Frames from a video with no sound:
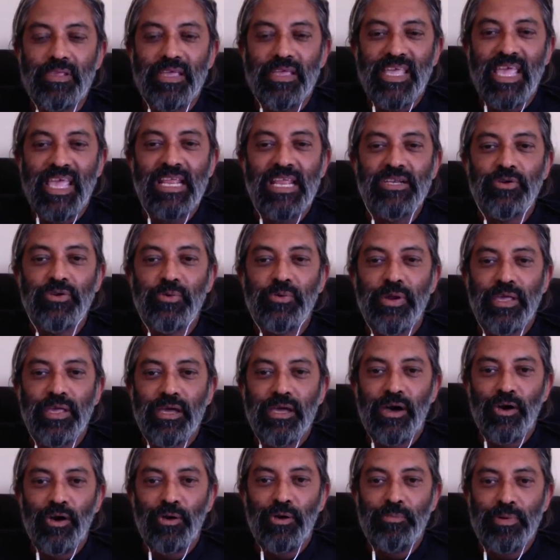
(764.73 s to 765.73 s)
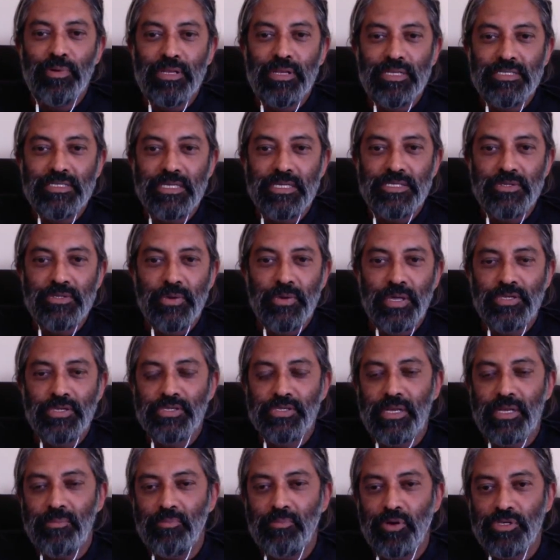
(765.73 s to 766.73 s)
hindering our ability to
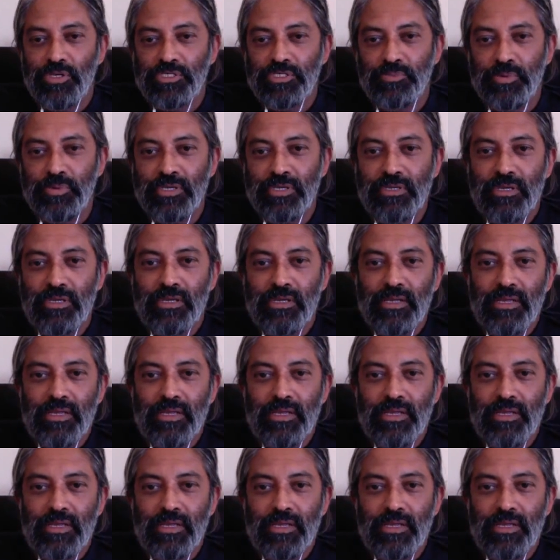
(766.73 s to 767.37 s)
actually prosper,